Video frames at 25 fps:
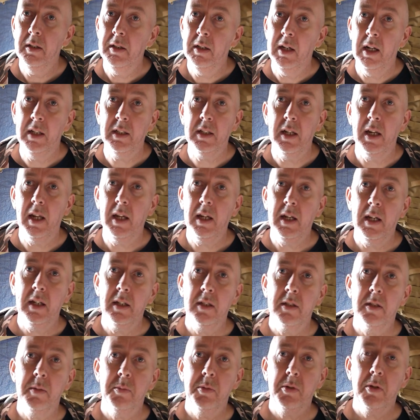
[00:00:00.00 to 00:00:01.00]
hit the like, hit the
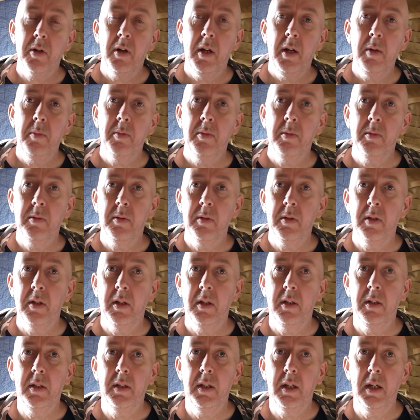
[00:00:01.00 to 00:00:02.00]
subscribe,
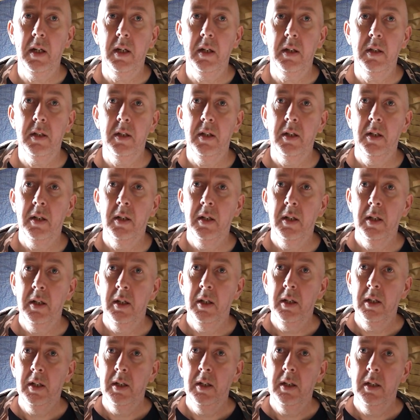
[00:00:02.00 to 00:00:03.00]
and
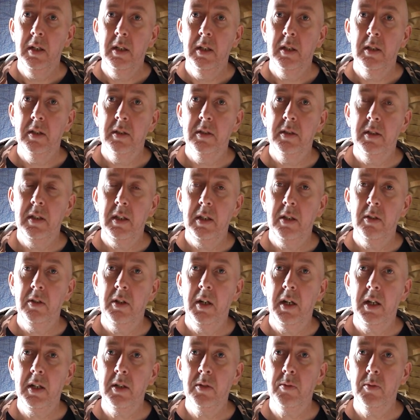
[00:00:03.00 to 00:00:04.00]
see you in the
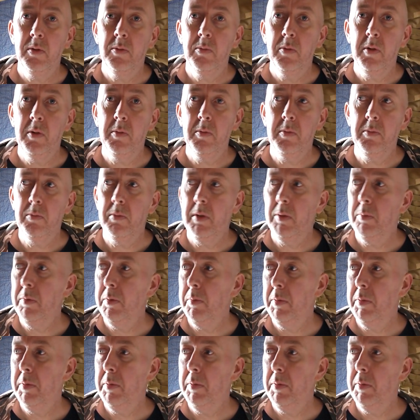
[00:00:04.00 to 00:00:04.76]
next one. We'll